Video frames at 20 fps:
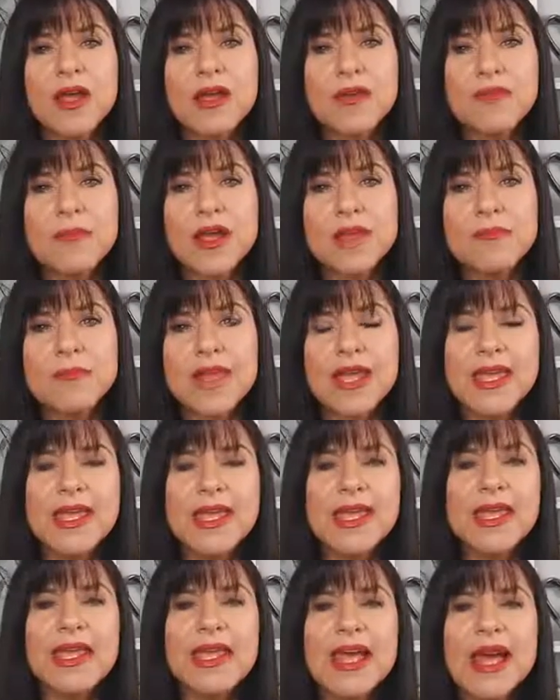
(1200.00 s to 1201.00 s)
recommend
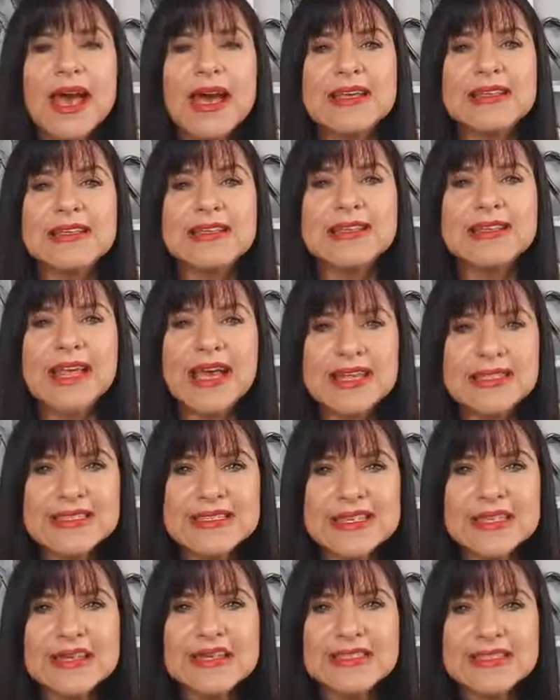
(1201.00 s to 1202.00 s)
making it as
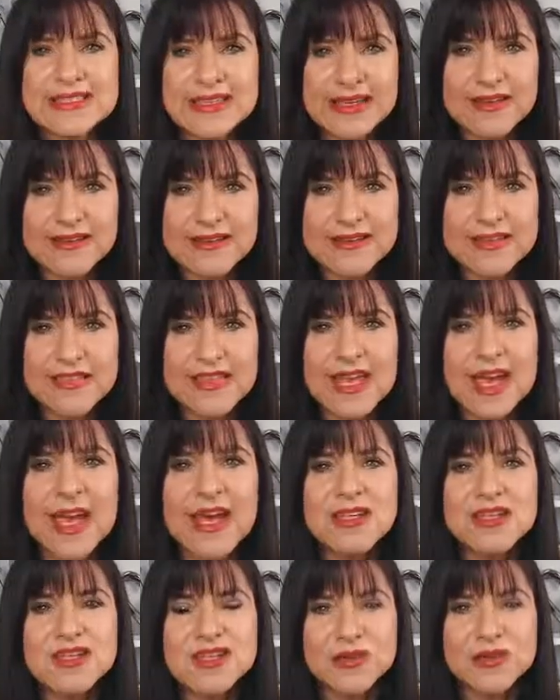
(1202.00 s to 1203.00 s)
less salesy
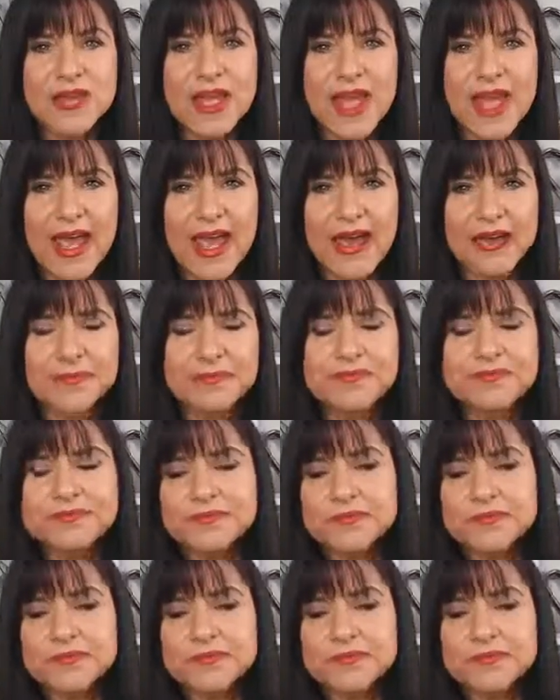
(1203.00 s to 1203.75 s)
as you can.